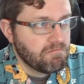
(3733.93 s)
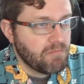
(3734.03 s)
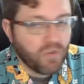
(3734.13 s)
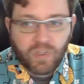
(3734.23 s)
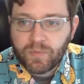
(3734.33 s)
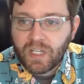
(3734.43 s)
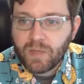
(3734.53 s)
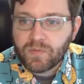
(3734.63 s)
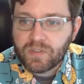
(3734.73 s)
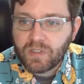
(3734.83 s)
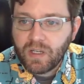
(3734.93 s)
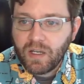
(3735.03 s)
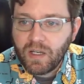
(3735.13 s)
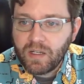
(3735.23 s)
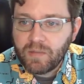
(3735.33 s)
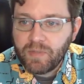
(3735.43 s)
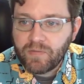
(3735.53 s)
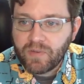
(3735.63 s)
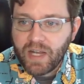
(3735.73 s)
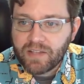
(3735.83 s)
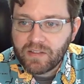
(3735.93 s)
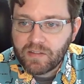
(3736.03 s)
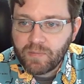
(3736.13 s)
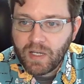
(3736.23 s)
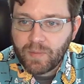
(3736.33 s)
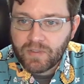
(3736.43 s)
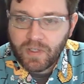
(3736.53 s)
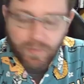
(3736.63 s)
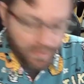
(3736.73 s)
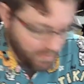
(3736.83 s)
Sometimes on Bid for Assets, it pops up.